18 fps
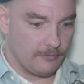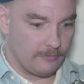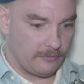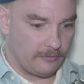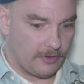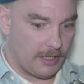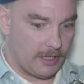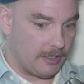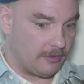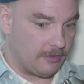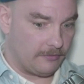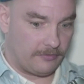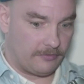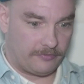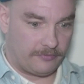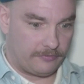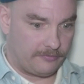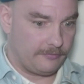
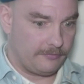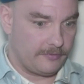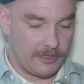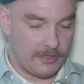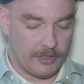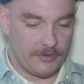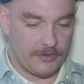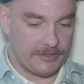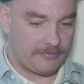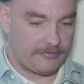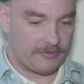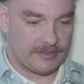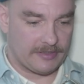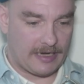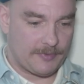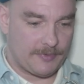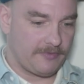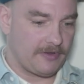of you know the different
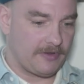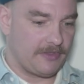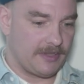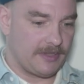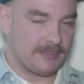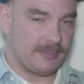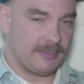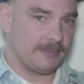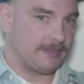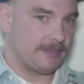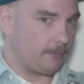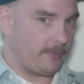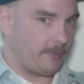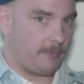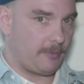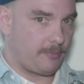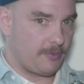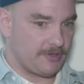types of ethnicities that would
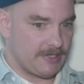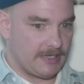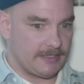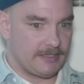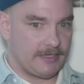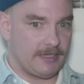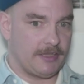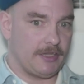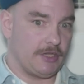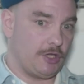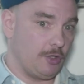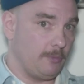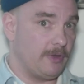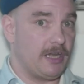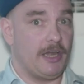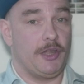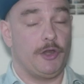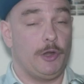be presented in the
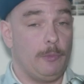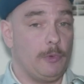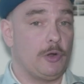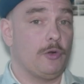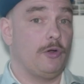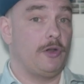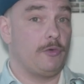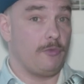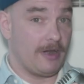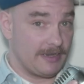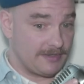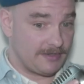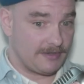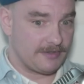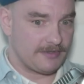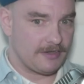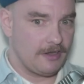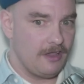human and humanoid
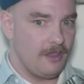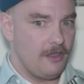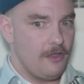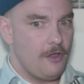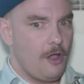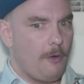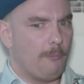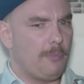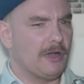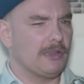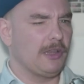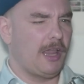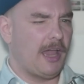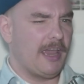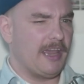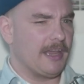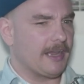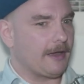races but
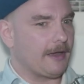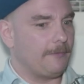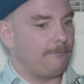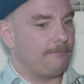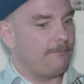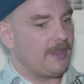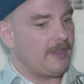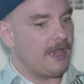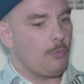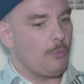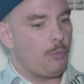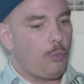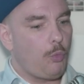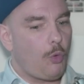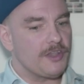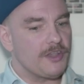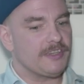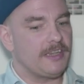like it
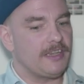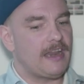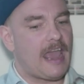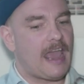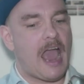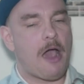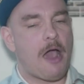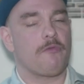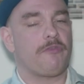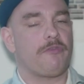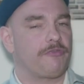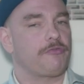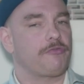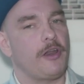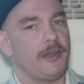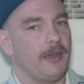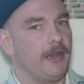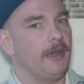wasn't out
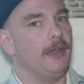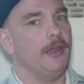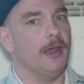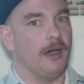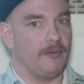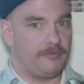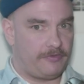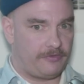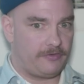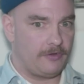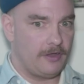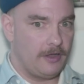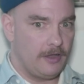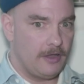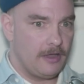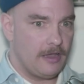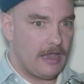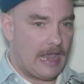front enough.
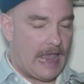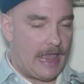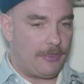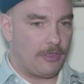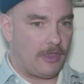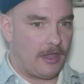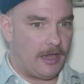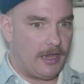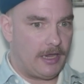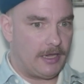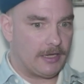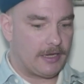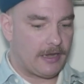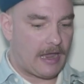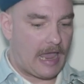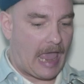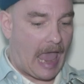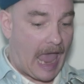And like
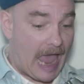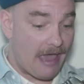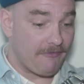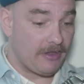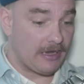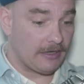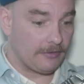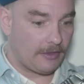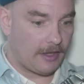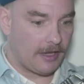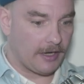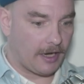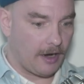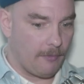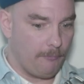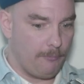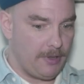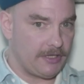having like a
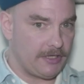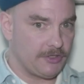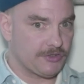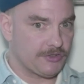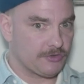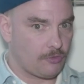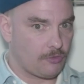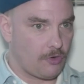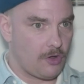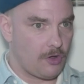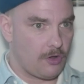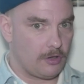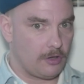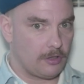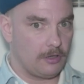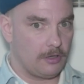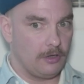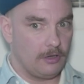big
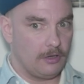strong